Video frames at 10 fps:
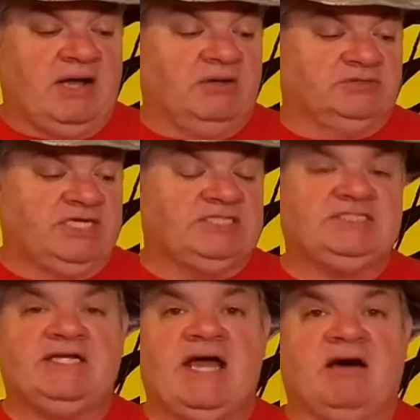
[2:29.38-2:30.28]
I'll
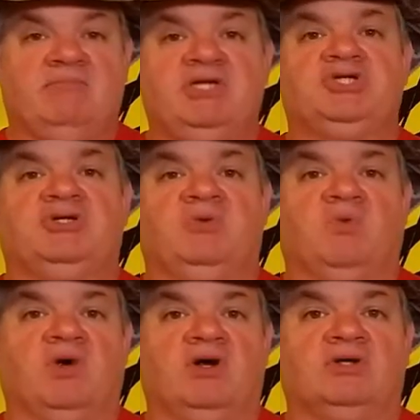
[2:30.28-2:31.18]
test it out, make sure it
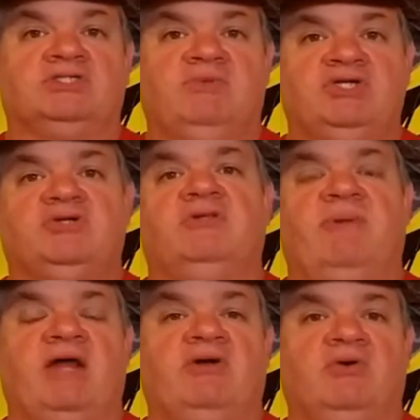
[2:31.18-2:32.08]
works, make sure the
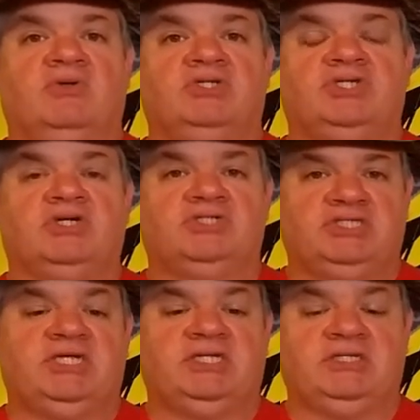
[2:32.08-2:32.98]
battery will hold a charge,
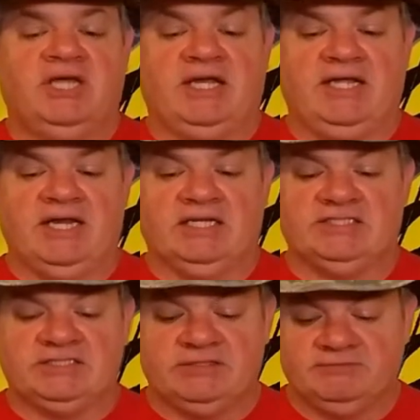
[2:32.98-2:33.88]
and get it
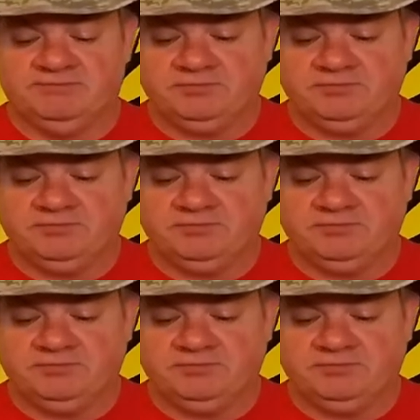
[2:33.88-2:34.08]
listed.